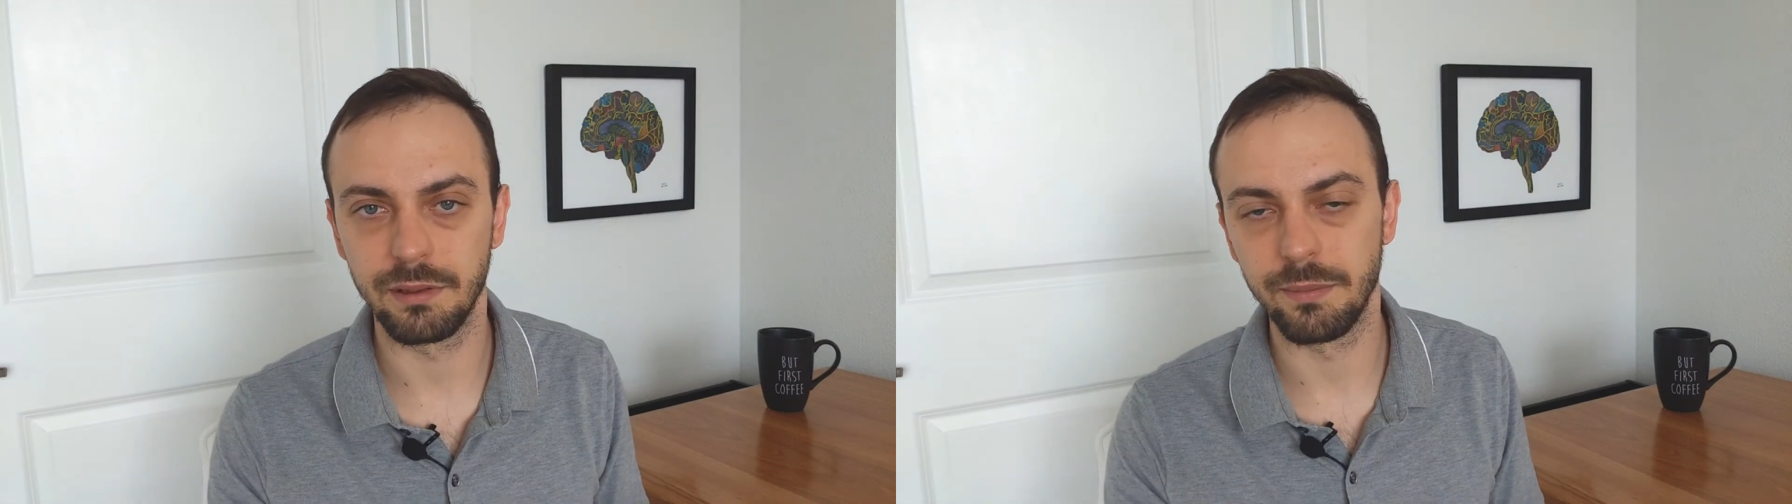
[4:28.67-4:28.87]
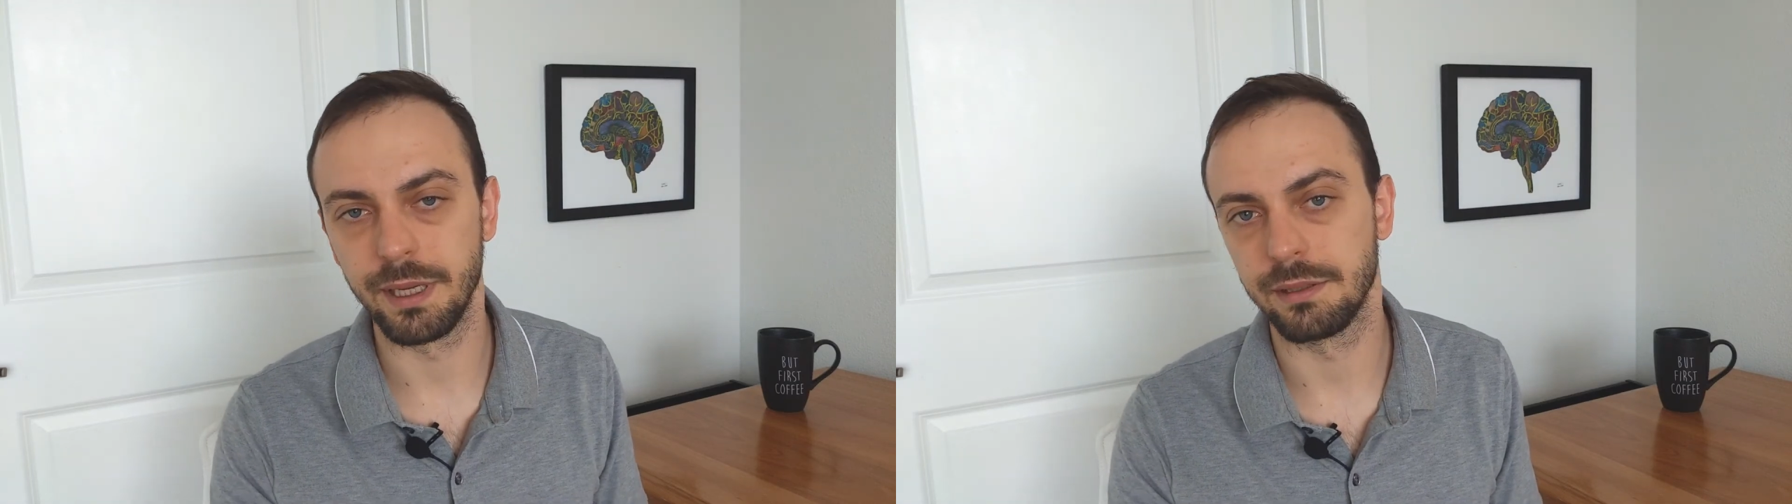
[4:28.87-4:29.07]

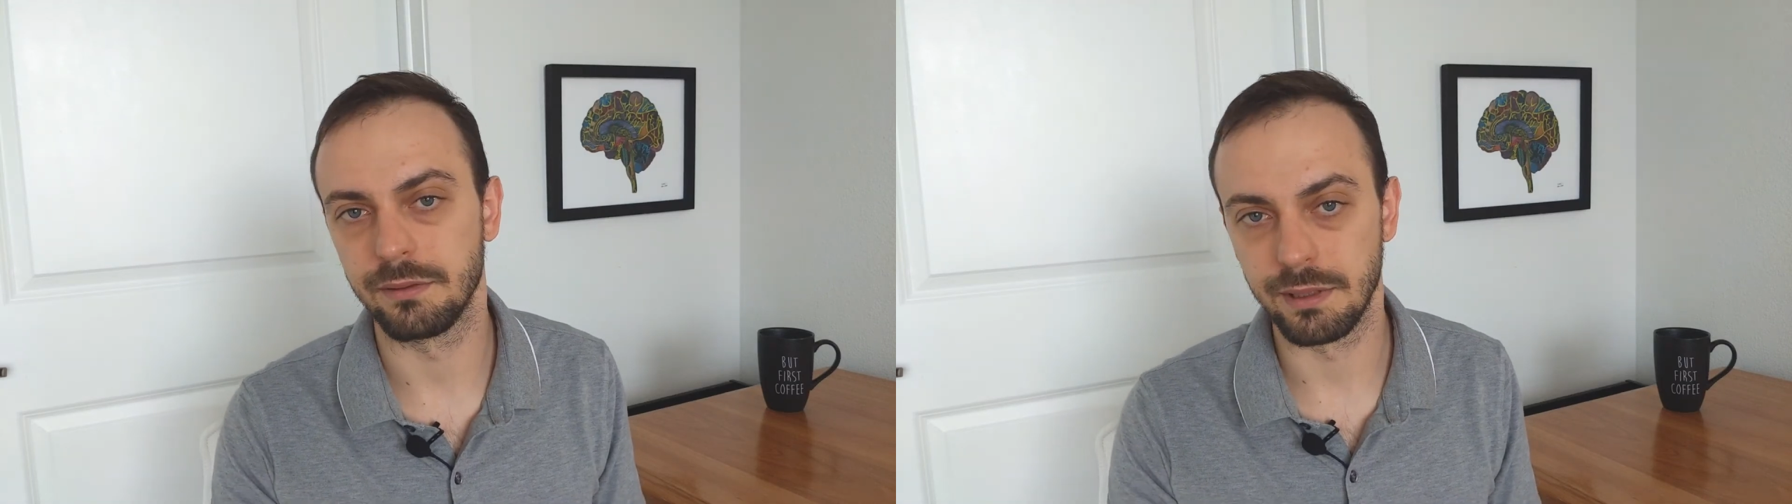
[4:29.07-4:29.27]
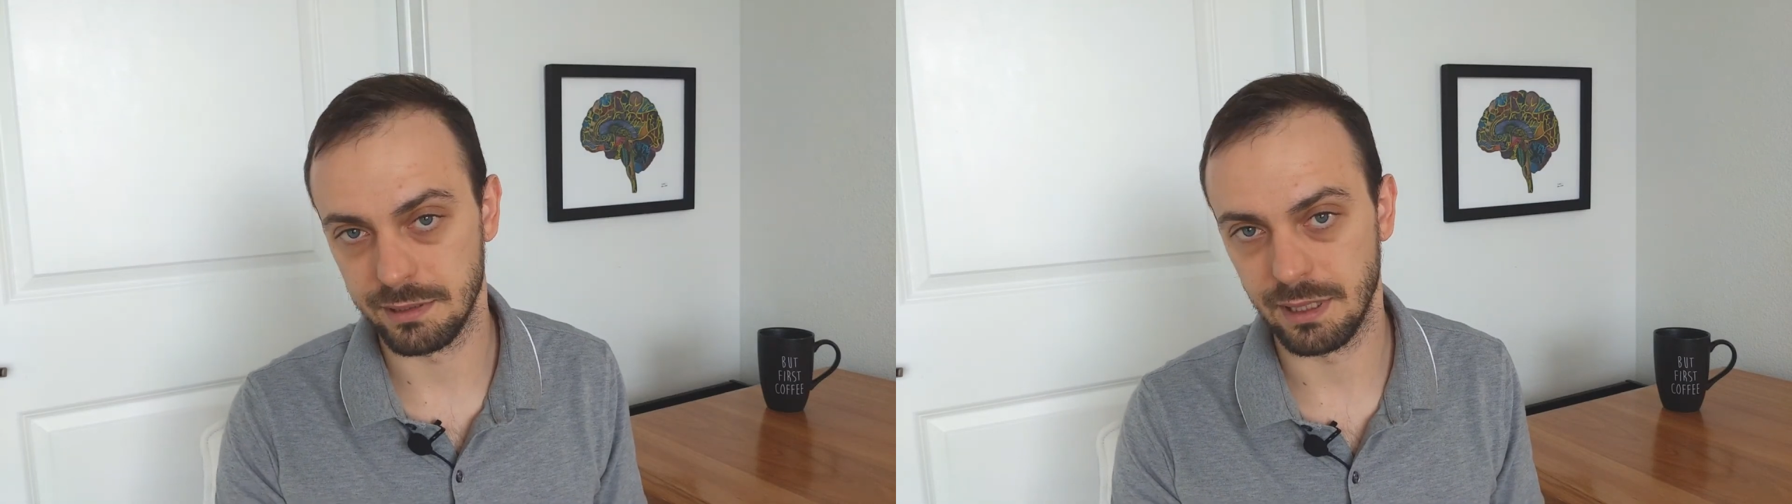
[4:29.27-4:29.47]
ban on
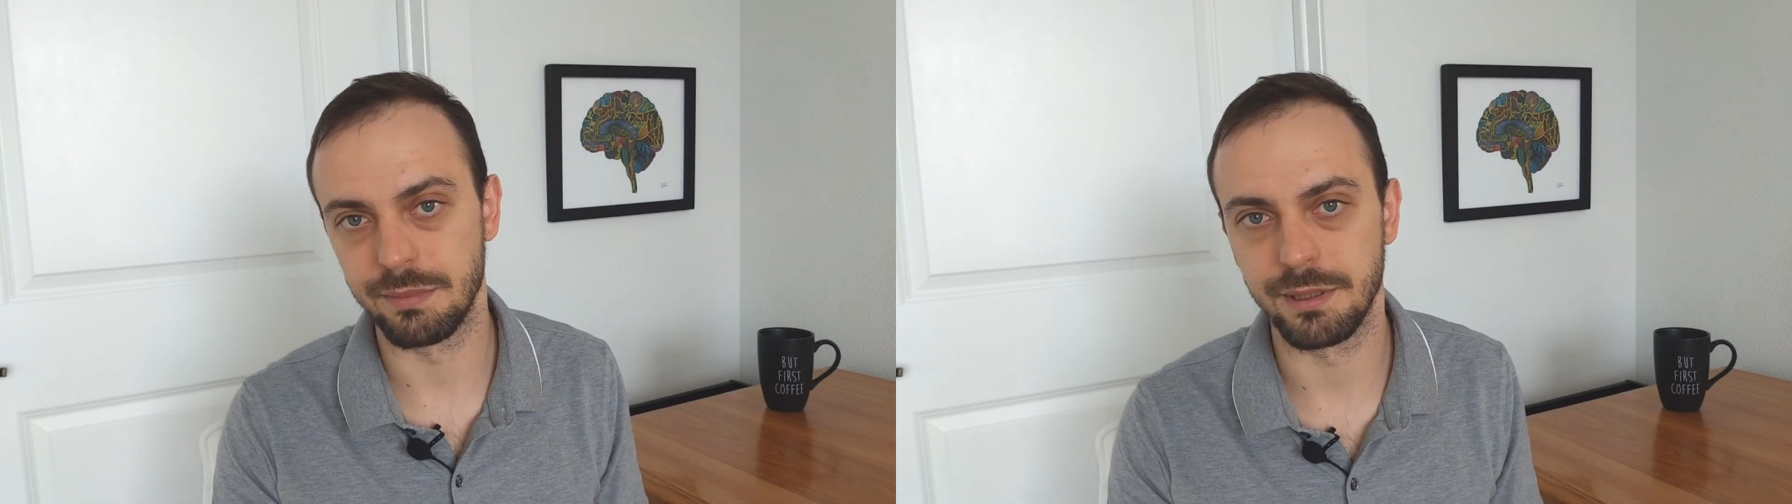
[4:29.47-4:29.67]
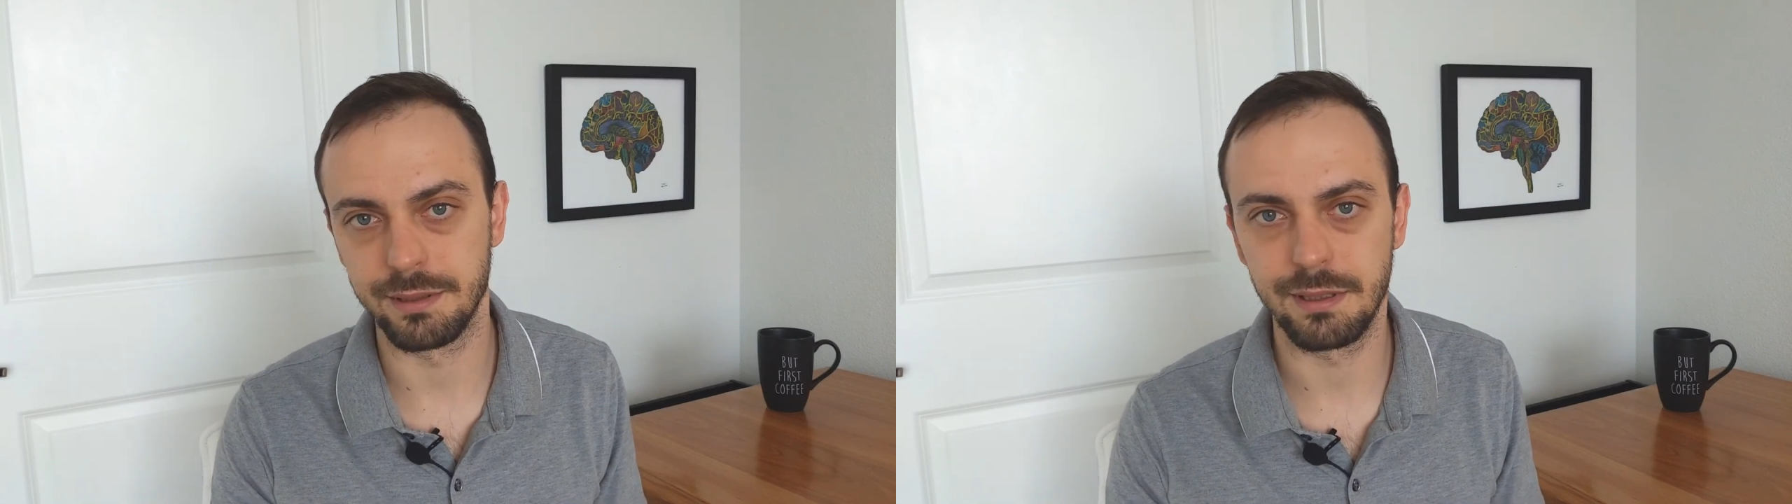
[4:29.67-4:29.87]
these
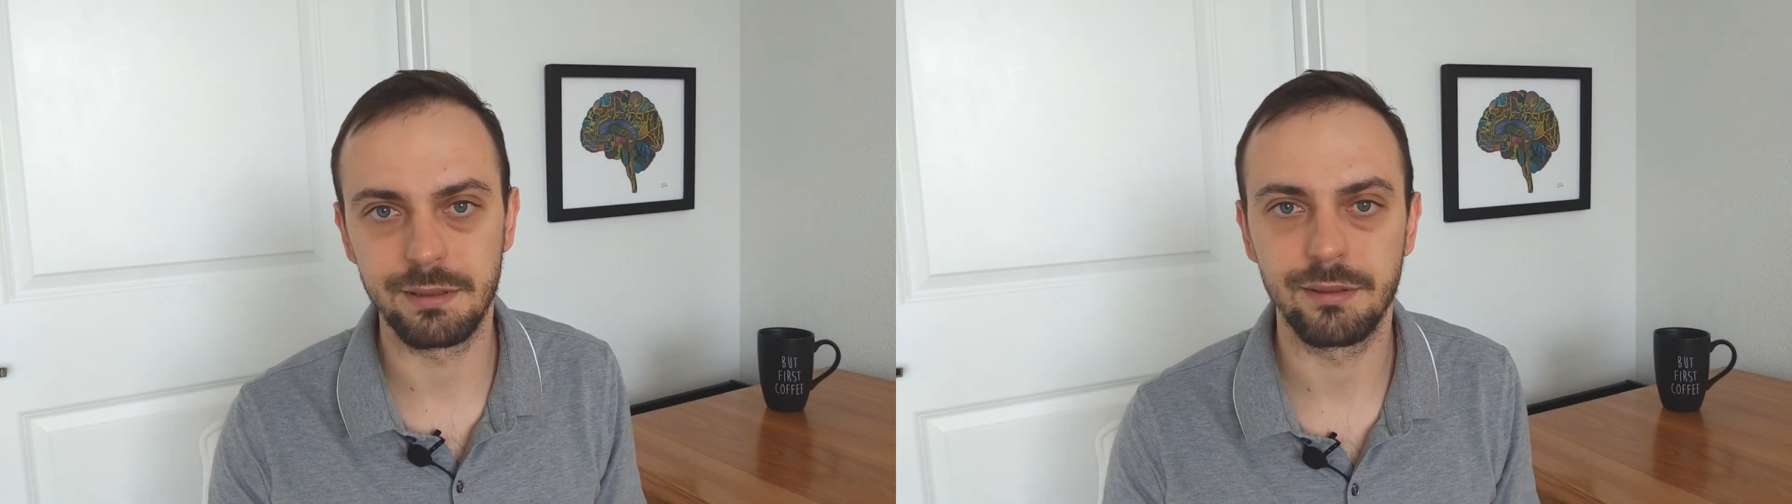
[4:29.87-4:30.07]
substances.